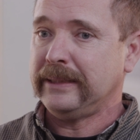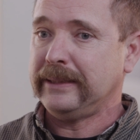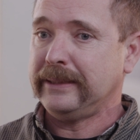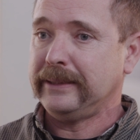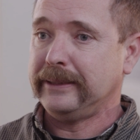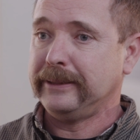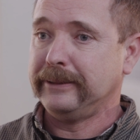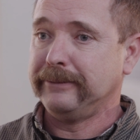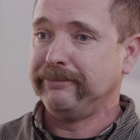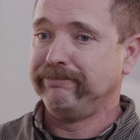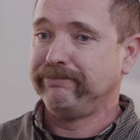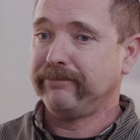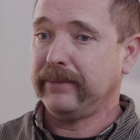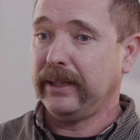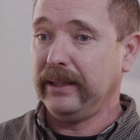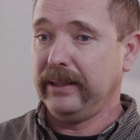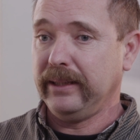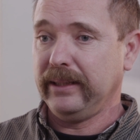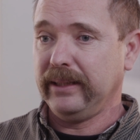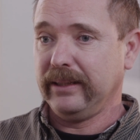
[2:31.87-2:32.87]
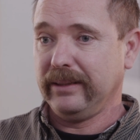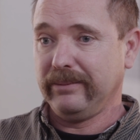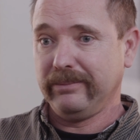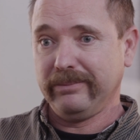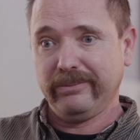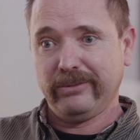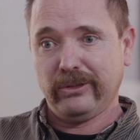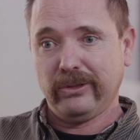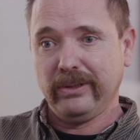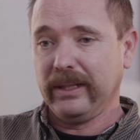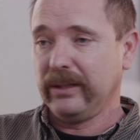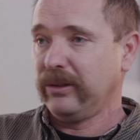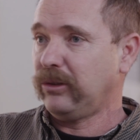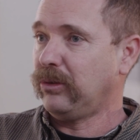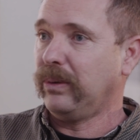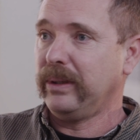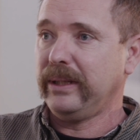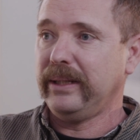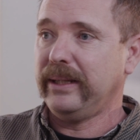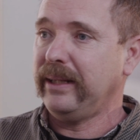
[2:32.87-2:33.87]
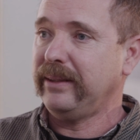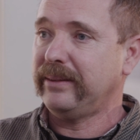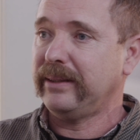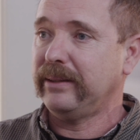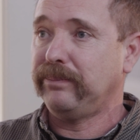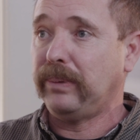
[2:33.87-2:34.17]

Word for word: um, and then another 20 days